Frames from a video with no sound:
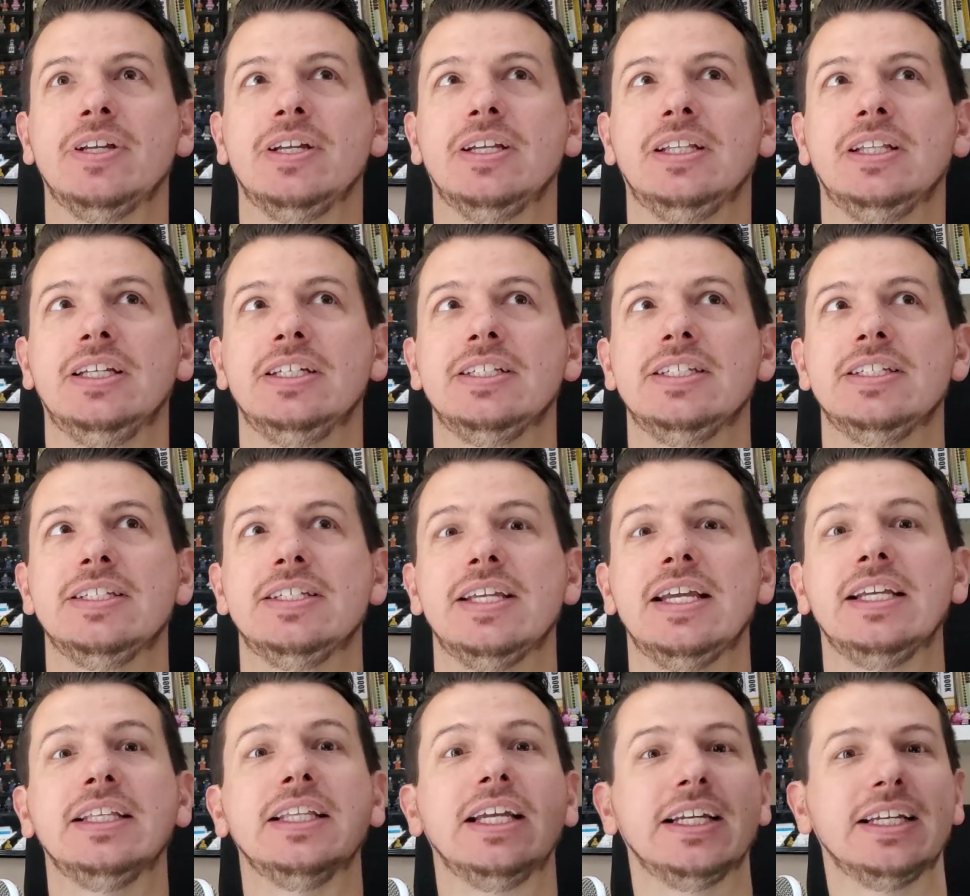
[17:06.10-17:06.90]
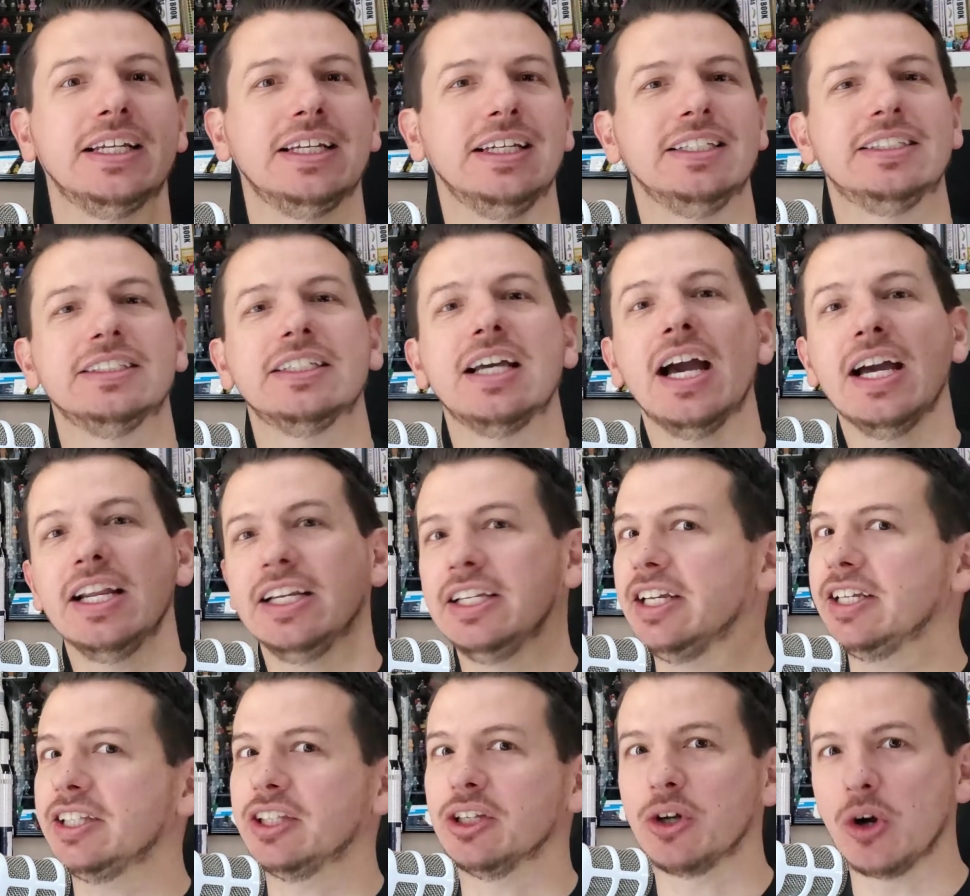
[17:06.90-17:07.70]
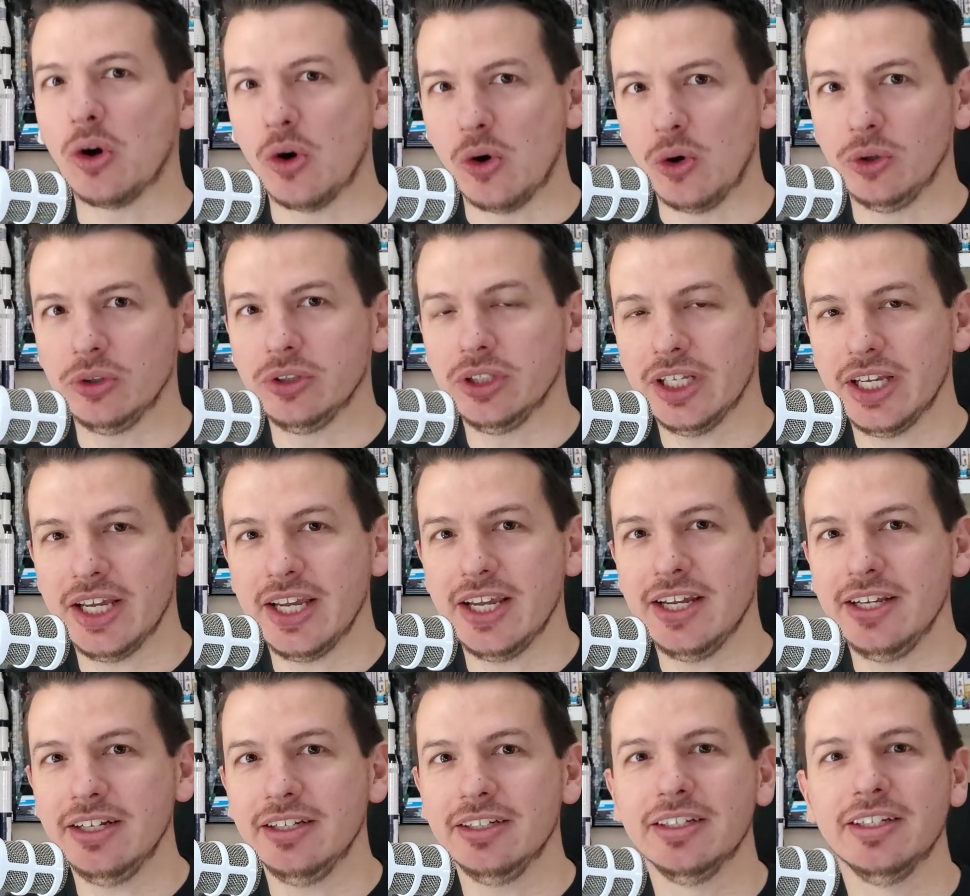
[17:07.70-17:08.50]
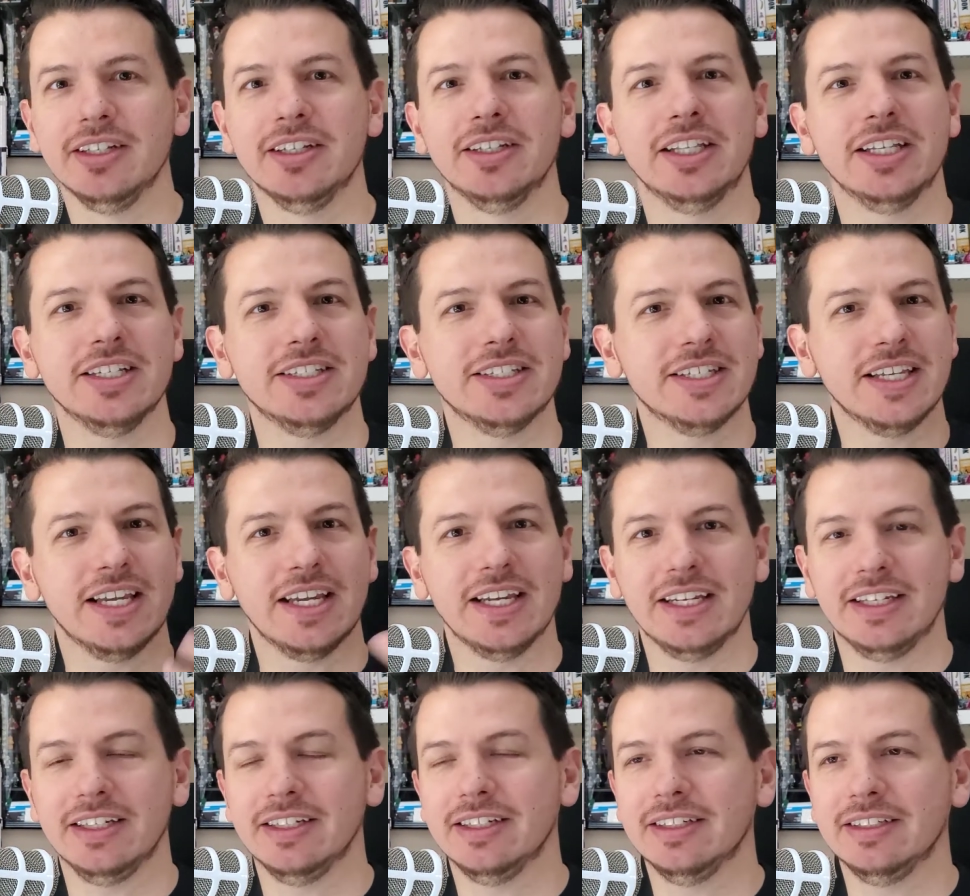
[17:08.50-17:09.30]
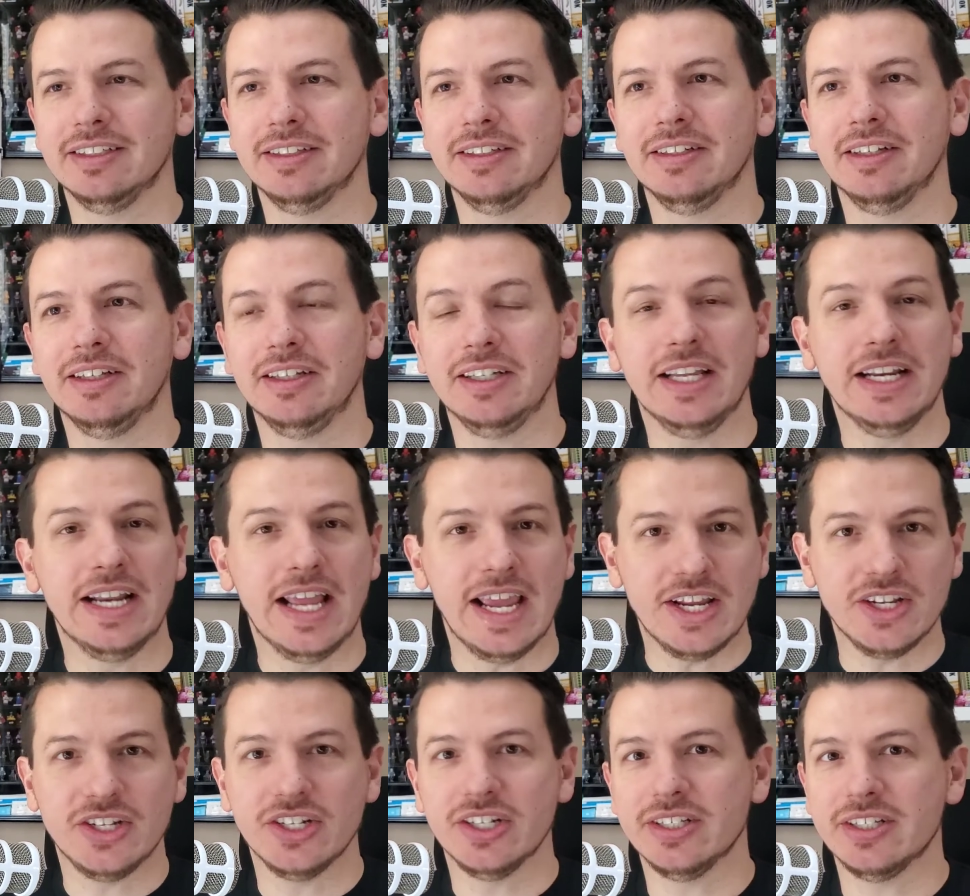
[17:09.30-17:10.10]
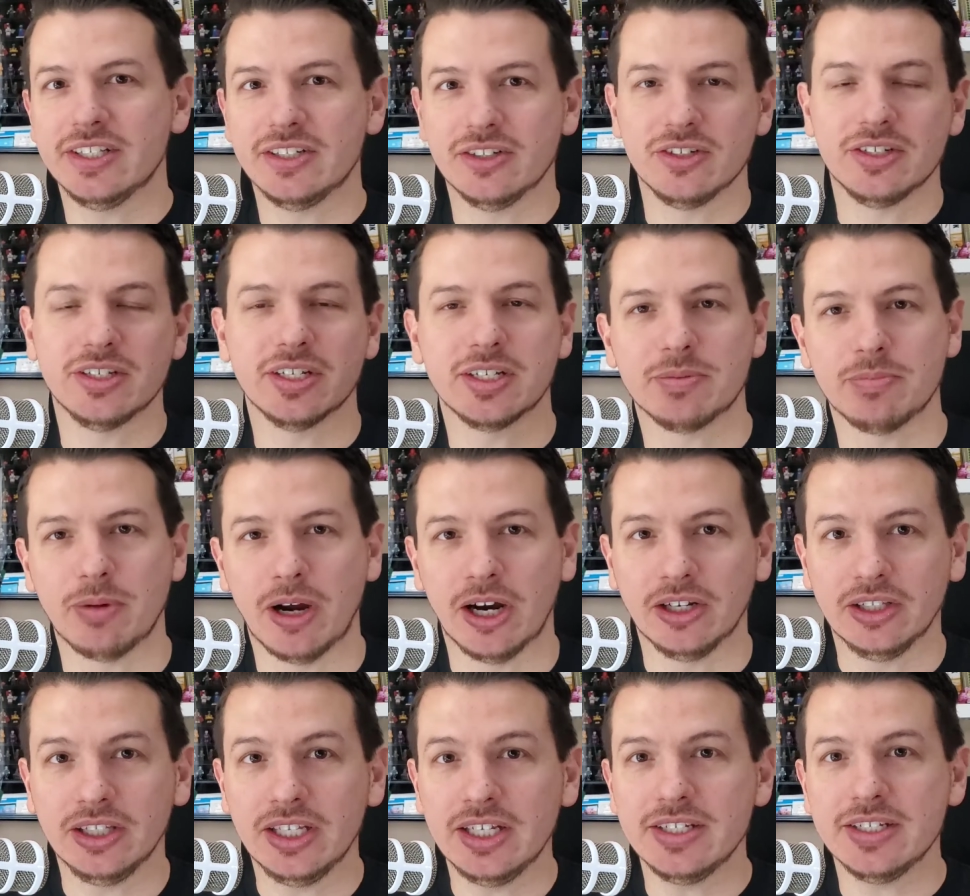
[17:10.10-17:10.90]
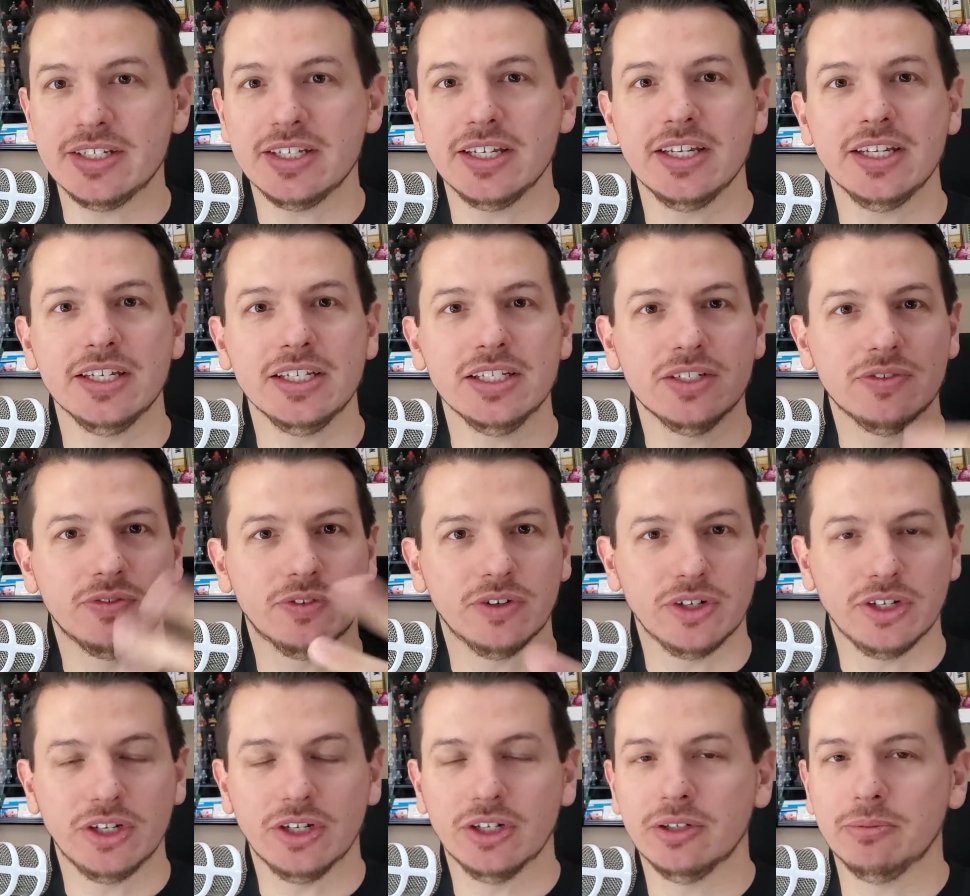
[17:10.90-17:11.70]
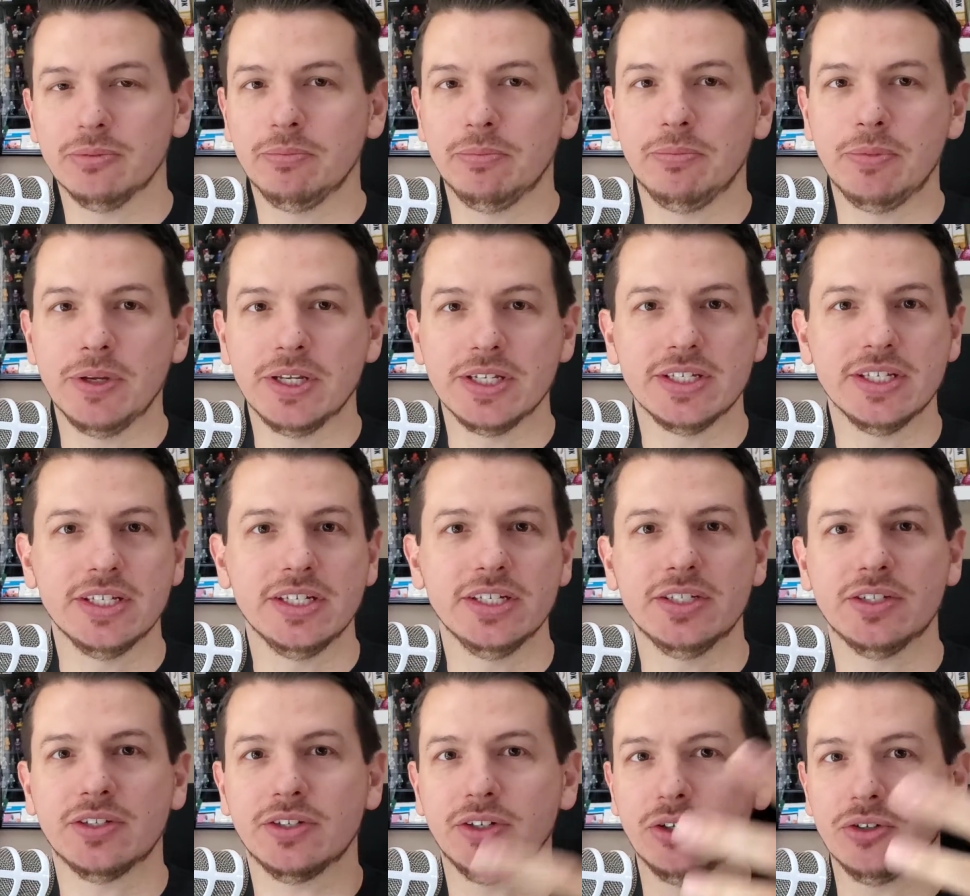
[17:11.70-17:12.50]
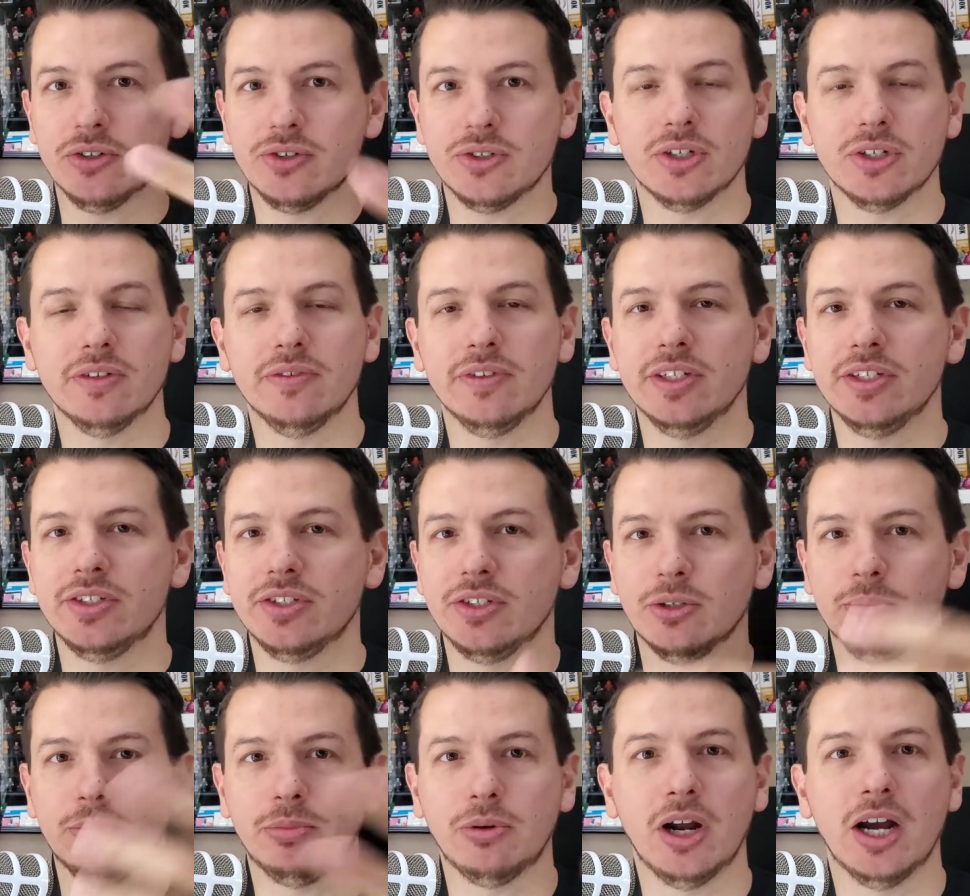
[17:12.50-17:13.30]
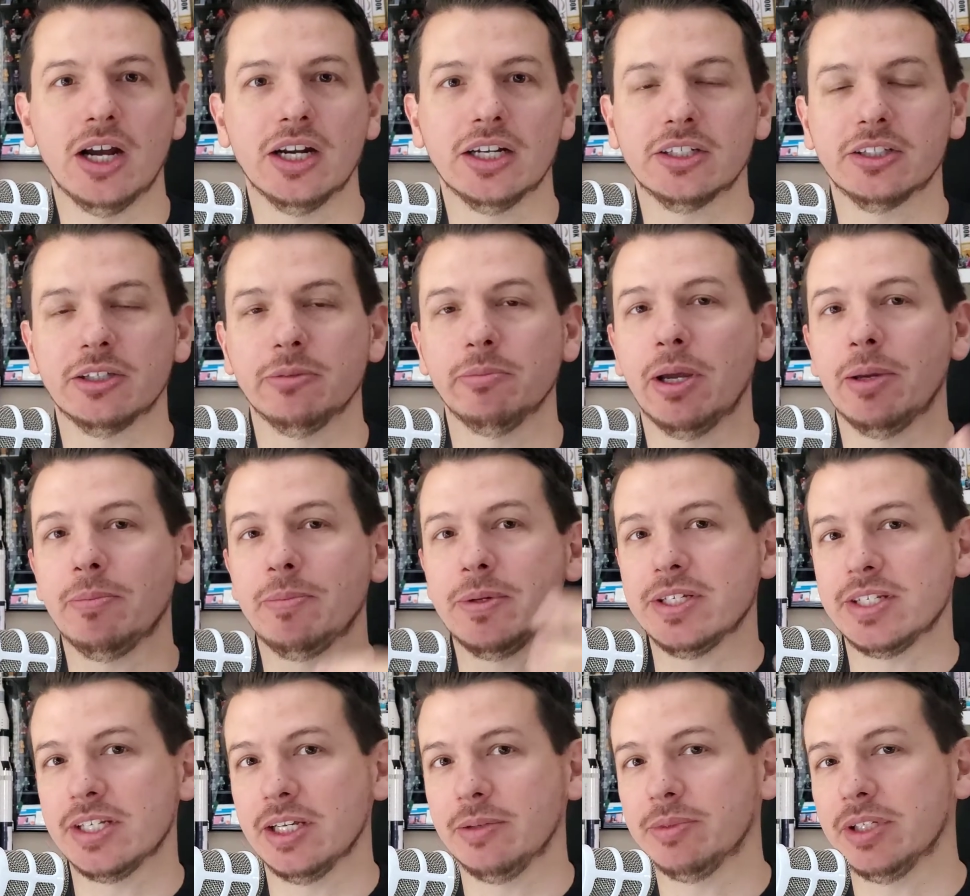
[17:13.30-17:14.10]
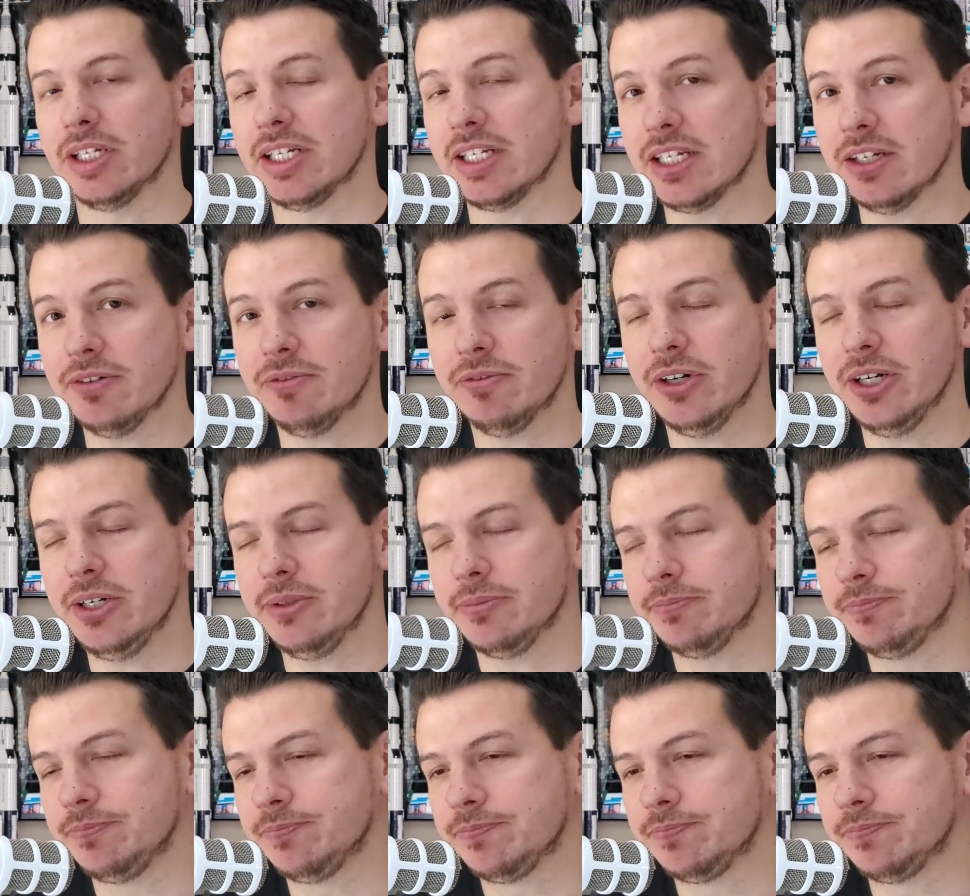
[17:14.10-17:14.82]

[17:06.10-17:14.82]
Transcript: let's say it's kind of like the cold lead. Let's say in agents, there's expired listings for your business, your service, your product. It might be something different.